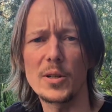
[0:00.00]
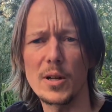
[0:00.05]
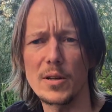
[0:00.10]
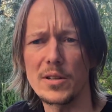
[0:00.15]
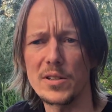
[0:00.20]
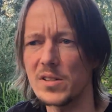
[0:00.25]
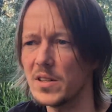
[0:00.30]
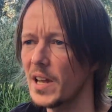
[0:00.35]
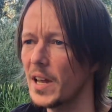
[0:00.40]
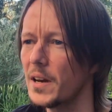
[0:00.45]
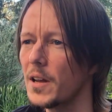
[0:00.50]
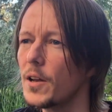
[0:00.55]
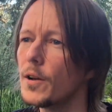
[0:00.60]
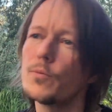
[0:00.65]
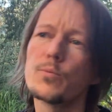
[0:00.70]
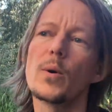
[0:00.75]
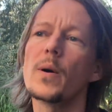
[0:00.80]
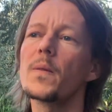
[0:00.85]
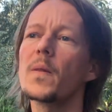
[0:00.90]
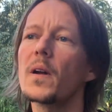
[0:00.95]
understanding
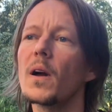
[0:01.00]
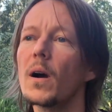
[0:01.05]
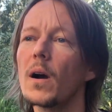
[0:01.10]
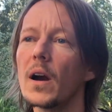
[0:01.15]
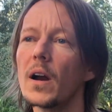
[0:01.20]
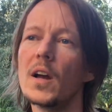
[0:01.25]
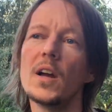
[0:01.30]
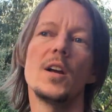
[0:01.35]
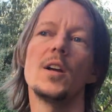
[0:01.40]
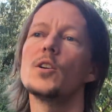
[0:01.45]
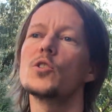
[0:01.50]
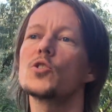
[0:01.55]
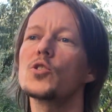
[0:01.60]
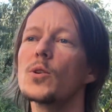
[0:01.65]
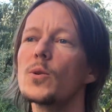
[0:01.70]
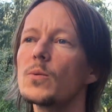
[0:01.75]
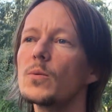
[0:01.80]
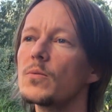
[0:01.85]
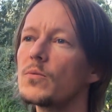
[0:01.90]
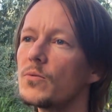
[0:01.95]
of what they are.
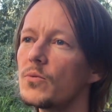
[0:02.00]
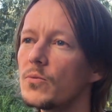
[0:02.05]
So,